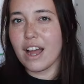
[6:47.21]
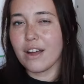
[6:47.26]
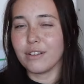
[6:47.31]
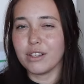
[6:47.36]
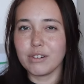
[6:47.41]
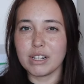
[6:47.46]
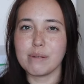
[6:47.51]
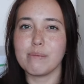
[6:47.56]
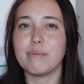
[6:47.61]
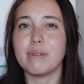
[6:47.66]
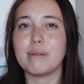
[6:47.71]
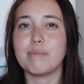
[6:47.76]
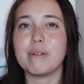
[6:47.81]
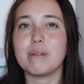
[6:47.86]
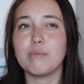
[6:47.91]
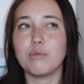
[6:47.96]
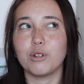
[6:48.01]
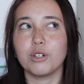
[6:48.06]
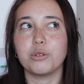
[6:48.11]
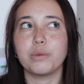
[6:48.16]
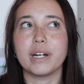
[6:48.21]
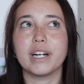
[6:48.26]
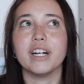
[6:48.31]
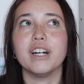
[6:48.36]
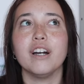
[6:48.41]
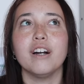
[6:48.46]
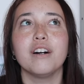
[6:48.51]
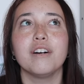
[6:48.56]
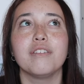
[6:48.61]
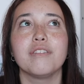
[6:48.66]
I really want to like, be more
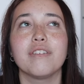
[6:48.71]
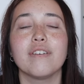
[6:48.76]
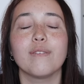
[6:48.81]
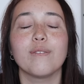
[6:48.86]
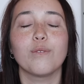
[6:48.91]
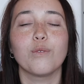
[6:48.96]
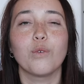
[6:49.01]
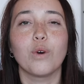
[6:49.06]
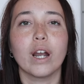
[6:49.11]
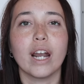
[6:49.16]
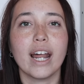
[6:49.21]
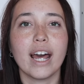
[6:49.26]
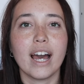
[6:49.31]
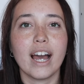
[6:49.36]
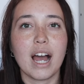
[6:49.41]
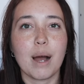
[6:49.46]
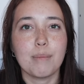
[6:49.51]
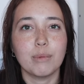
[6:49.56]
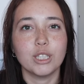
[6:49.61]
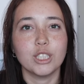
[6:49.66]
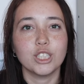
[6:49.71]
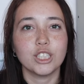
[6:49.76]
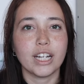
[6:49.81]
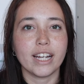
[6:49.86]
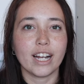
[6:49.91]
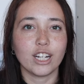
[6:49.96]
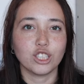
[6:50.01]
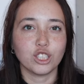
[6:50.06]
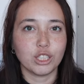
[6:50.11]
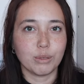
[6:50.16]
aware of what how much I
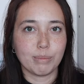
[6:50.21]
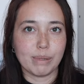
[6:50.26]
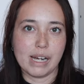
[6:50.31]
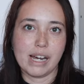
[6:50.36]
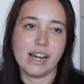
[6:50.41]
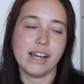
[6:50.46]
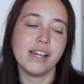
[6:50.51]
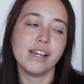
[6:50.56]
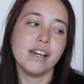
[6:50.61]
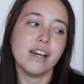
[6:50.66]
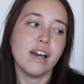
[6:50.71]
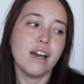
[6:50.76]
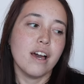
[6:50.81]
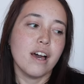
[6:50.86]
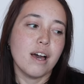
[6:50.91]
actually buy